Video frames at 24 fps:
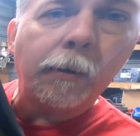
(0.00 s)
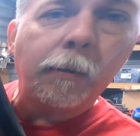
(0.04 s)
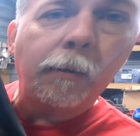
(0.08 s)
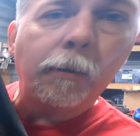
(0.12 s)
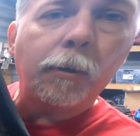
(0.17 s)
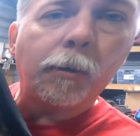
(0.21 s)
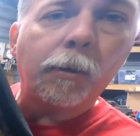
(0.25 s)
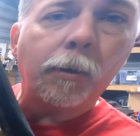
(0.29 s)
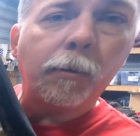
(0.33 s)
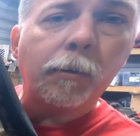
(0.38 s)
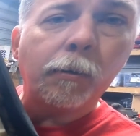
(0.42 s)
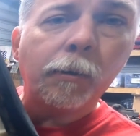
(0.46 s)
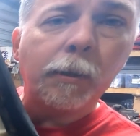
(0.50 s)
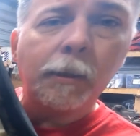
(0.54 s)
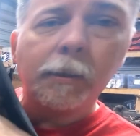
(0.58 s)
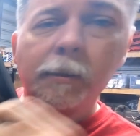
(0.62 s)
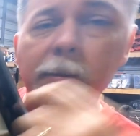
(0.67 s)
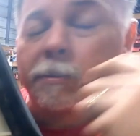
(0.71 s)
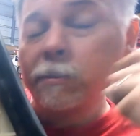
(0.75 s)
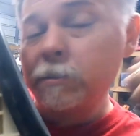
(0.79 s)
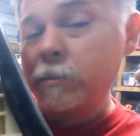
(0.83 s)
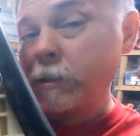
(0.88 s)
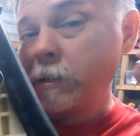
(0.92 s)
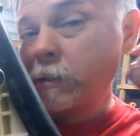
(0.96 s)
look underneath
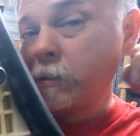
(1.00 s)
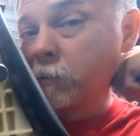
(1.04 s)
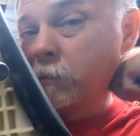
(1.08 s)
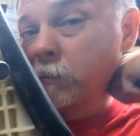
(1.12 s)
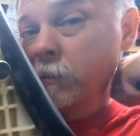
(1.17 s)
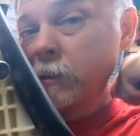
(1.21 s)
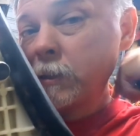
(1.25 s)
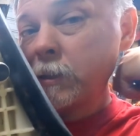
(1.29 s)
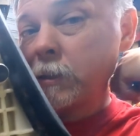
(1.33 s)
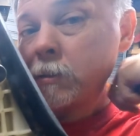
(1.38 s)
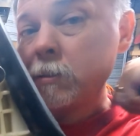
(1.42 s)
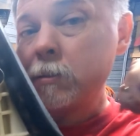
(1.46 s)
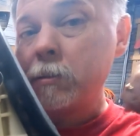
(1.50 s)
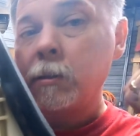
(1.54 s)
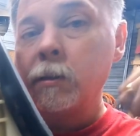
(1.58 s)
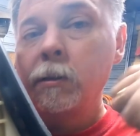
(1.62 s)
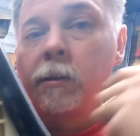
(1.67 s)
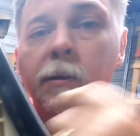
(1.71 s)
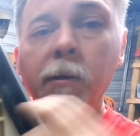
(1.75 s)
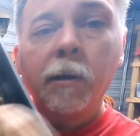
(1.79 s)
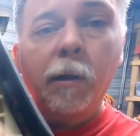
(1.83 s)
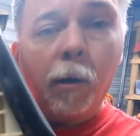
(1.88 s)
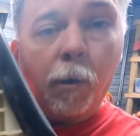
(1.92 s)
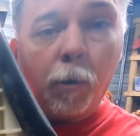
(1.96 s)
the seat on these.
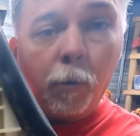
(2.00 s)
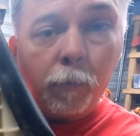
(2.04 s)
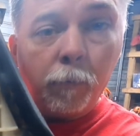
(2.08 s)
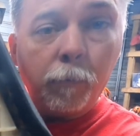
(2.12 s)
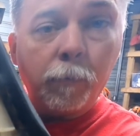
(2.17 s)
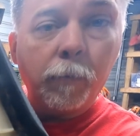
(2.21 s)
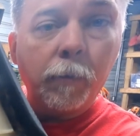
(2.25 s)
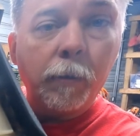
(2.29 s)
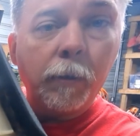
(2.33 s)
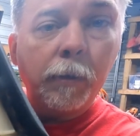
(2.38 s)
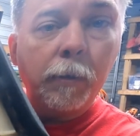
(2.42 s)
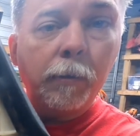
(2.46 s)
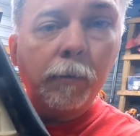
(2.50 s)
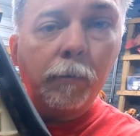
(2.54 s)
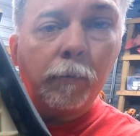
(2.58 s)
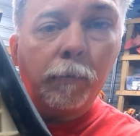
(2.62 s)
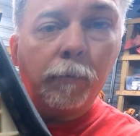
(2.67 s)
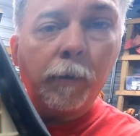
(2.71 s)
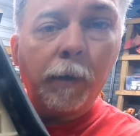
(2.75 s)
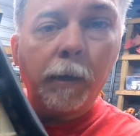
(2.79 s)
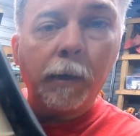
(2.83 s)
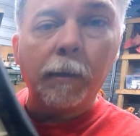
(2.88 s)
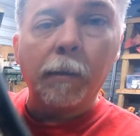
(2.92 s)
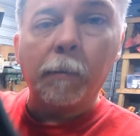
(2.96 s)
Hopefully, you'll
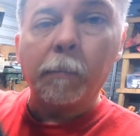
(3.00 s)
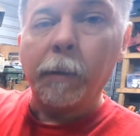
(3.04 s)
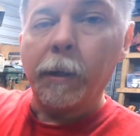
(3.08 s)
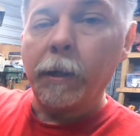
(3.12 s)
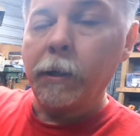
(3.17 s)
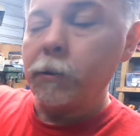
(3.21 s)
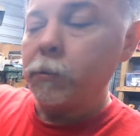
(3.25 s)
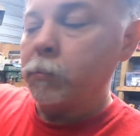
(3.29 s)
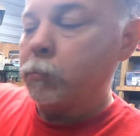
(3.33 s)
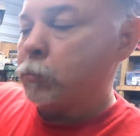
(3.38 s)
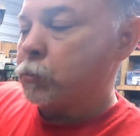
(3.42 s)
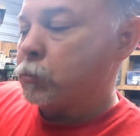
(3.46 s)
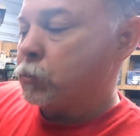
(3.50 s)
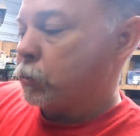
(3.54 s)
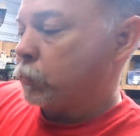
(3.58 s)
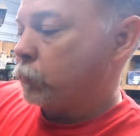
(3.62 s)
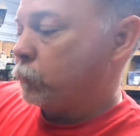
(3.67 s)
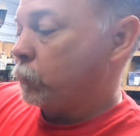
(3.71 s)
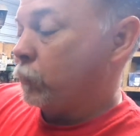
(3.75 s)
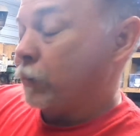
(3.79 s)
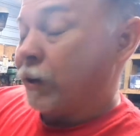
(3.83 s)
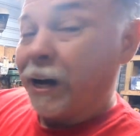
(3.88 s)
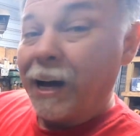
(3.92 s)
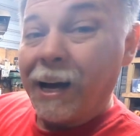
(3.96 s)
find the manual
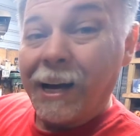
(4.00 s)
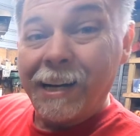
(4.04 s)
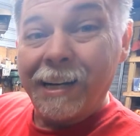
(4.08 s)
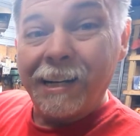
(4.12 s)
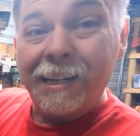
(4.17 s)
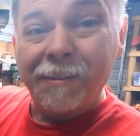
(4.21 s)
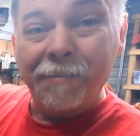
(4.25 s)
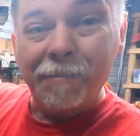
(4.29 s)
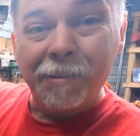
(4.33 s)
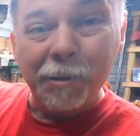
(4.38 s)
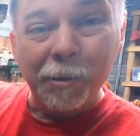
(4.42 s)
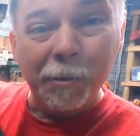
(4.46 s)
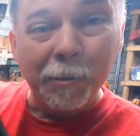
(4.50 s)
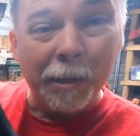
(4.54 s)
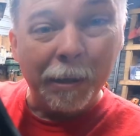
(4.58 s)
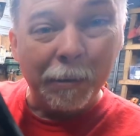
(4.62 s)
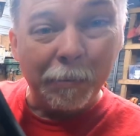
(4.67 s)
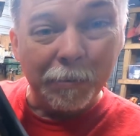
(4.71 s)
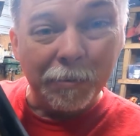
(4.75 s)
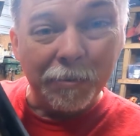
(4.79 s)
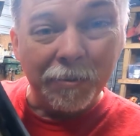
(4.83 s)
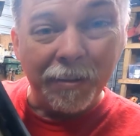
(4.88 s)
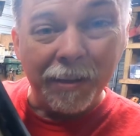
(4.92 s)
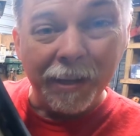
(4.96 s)
shifter. I didn't even know that
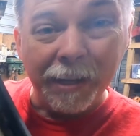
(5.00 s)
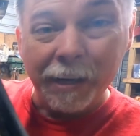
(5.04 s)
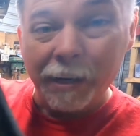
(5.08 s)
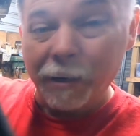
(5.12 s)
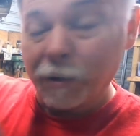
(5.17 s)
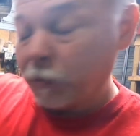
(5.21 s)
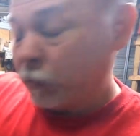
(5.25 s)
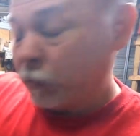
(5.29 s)
was there.